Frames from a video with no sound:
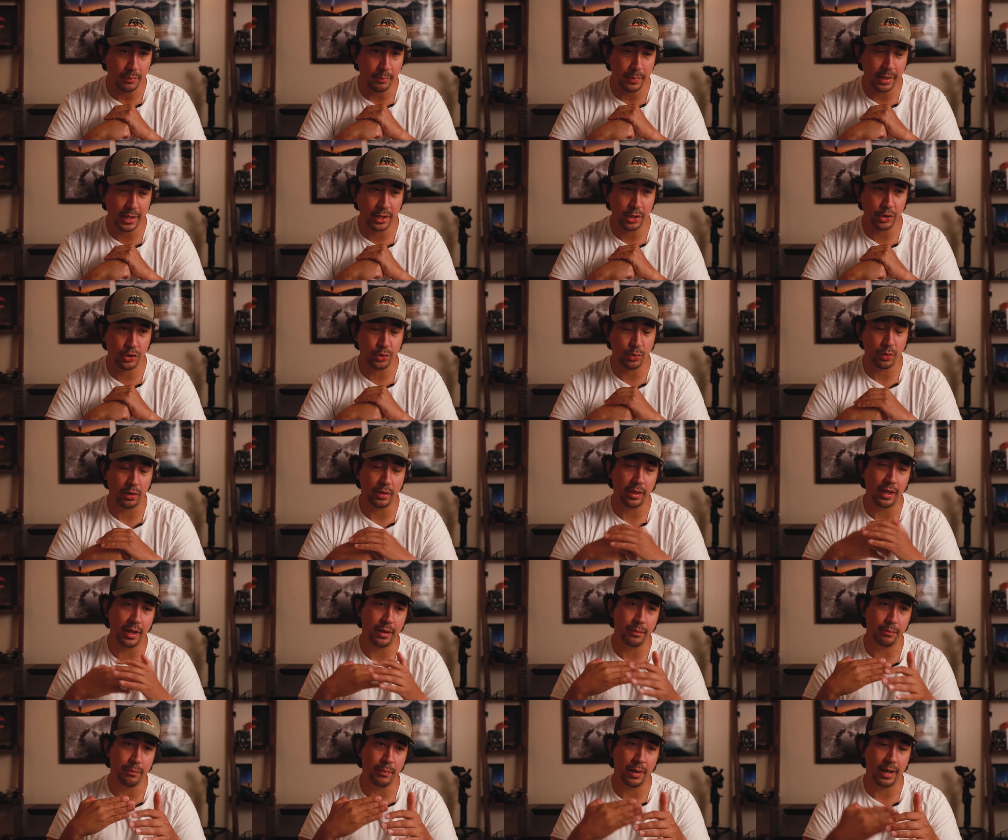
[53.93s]
making sure
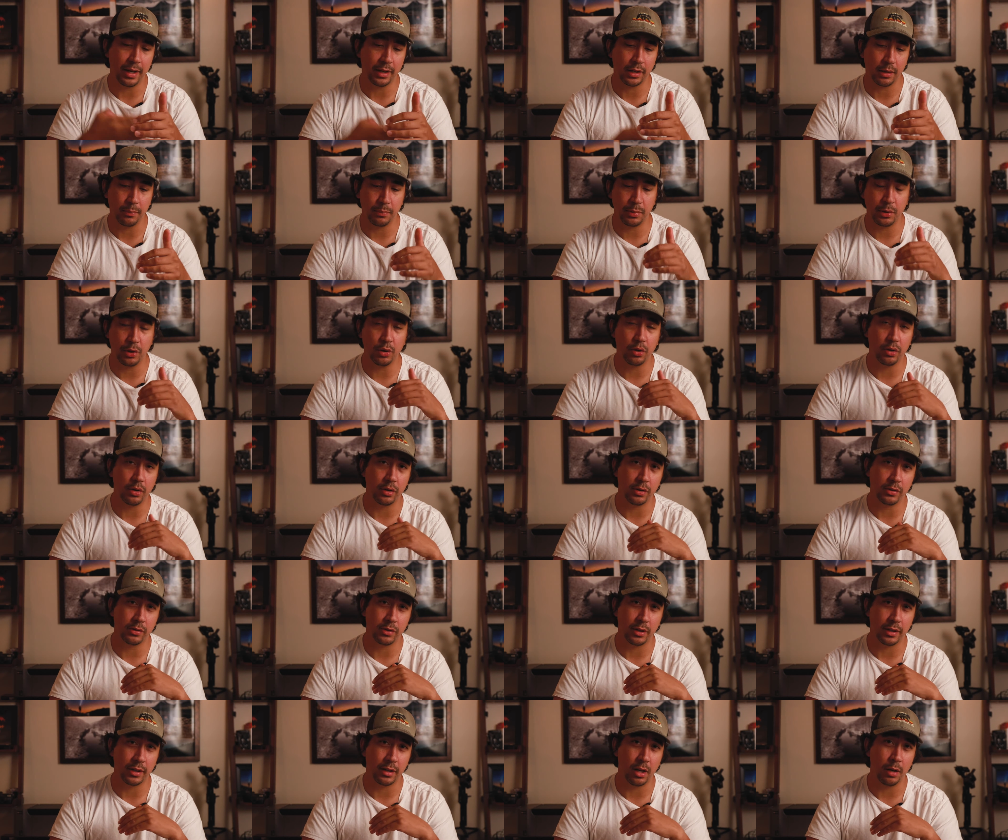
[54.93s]
that my computer
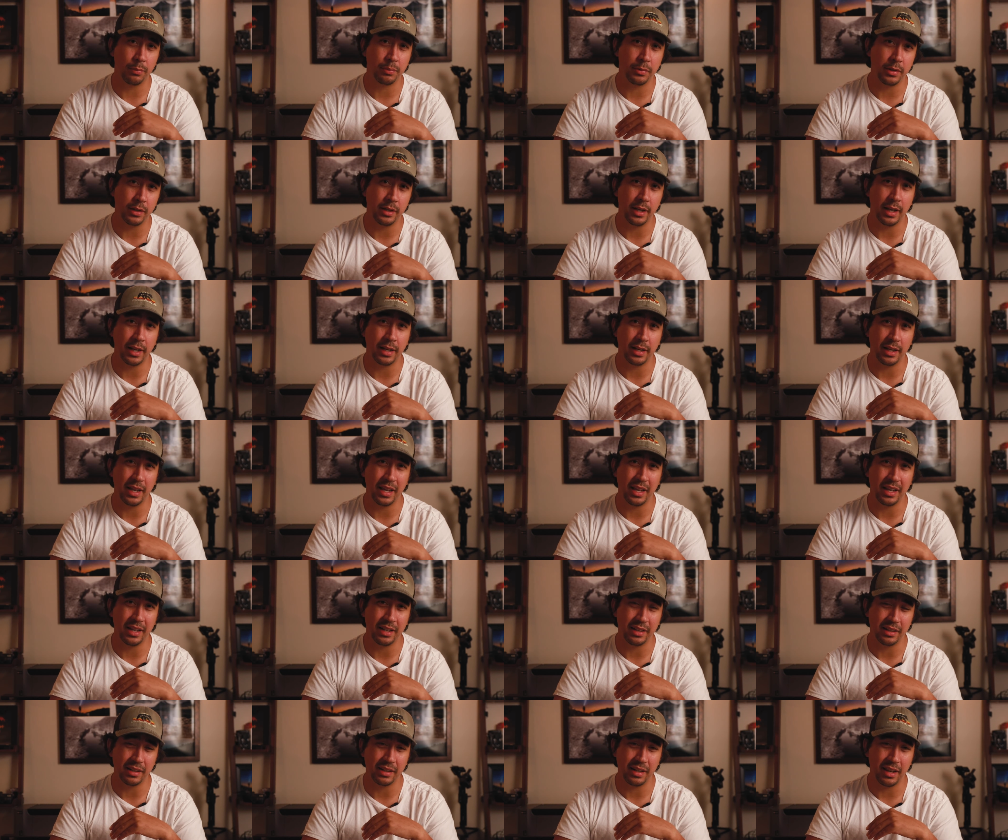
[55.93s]
is like up to date
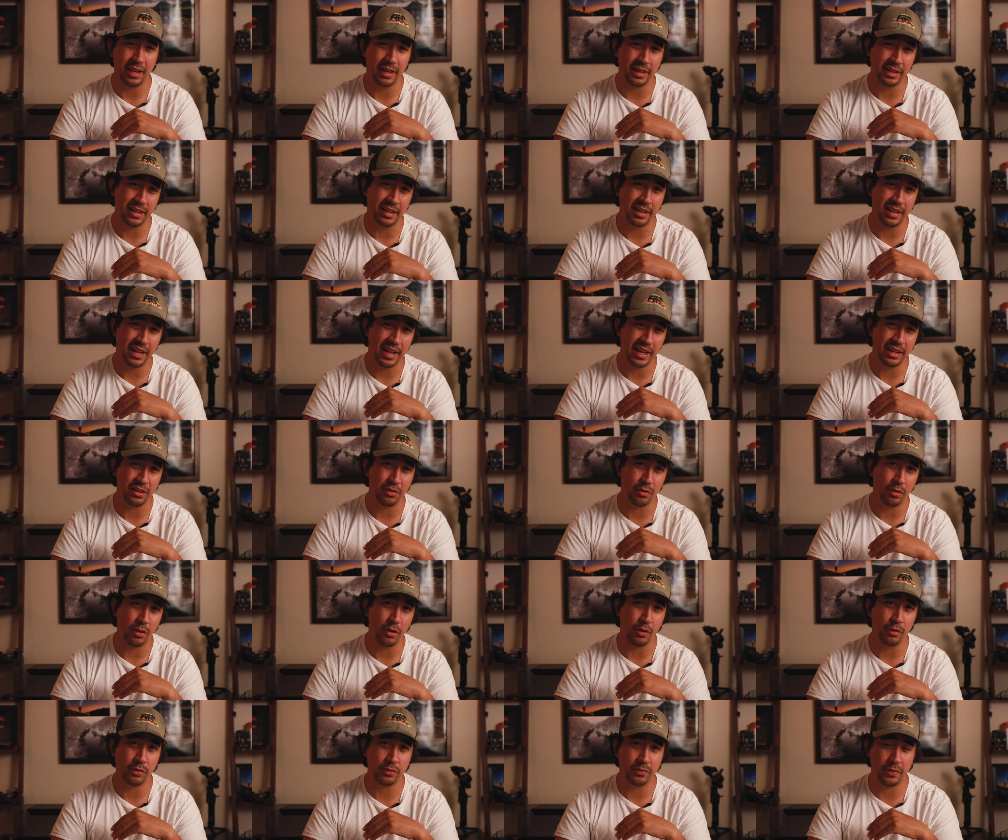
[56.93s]
and can handle
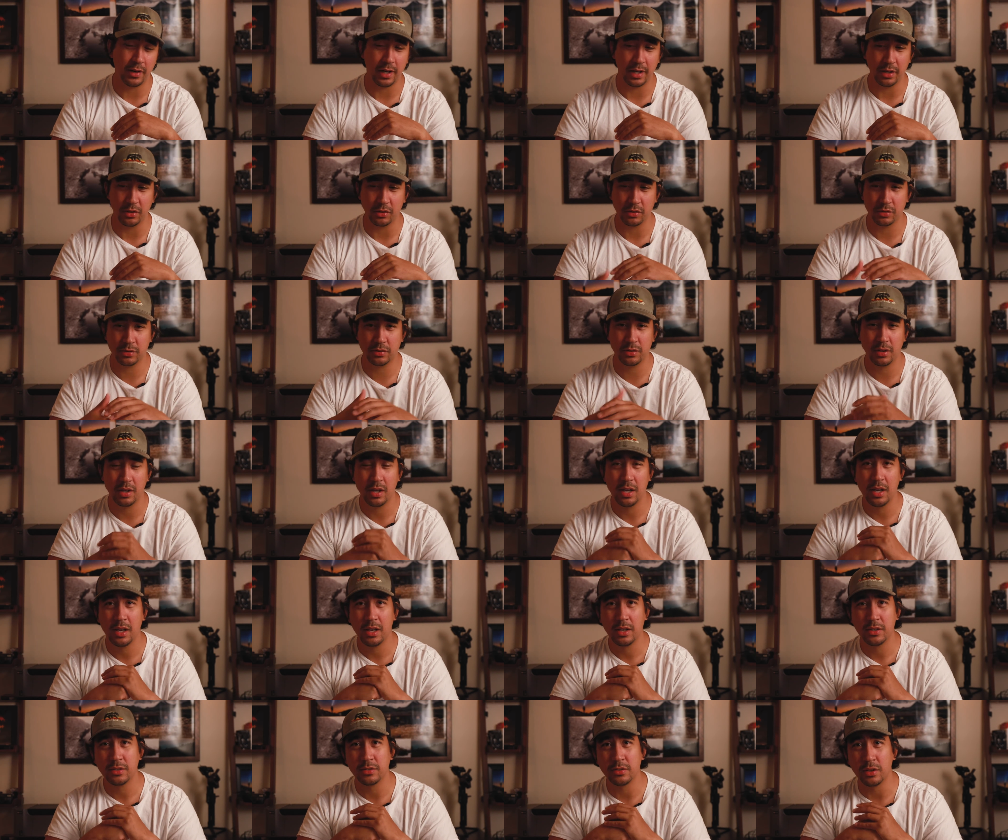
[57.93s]
those files.
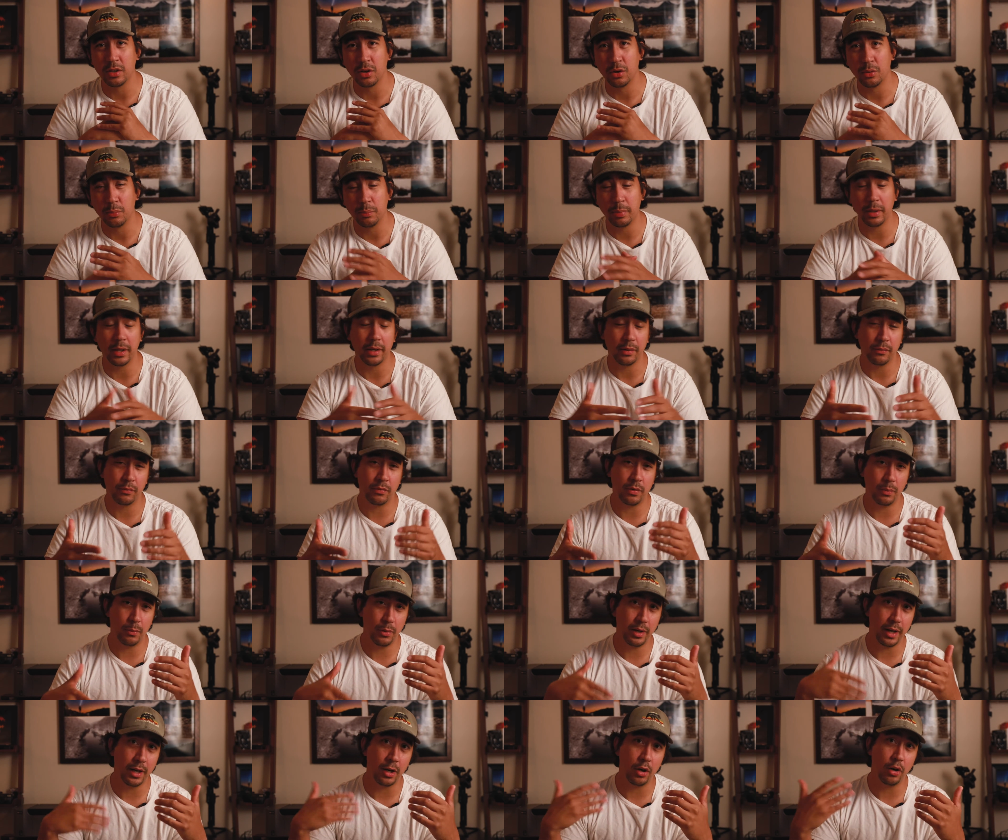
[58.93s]
So, but
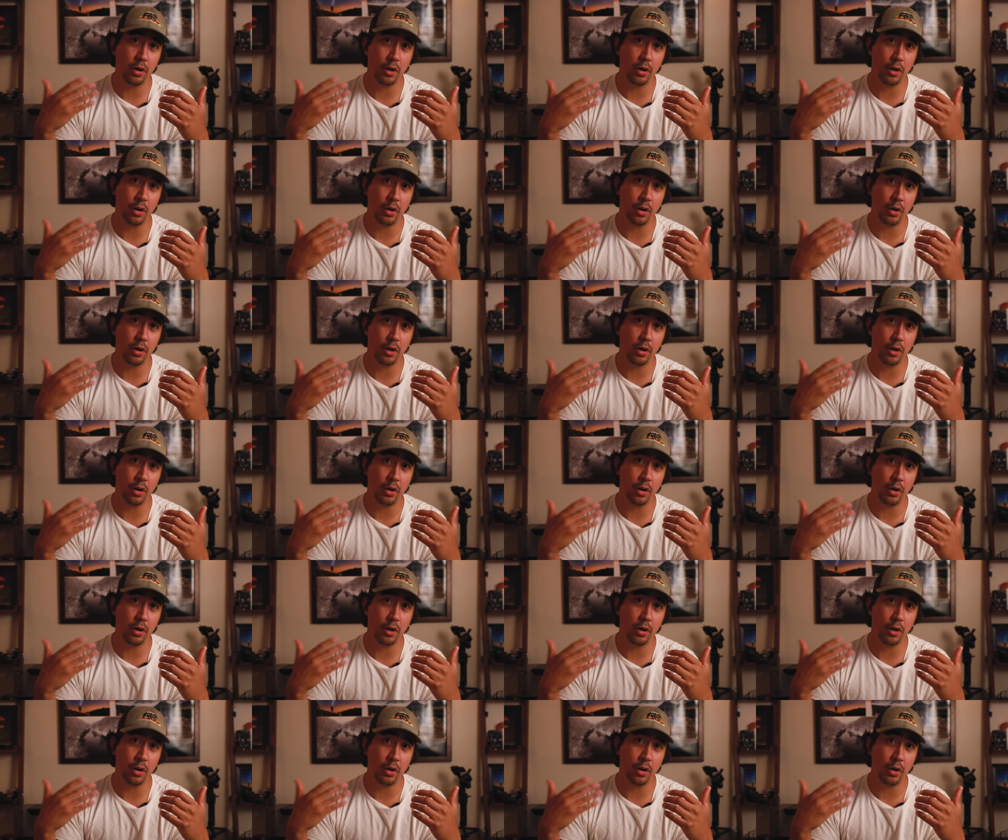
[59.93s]
from what I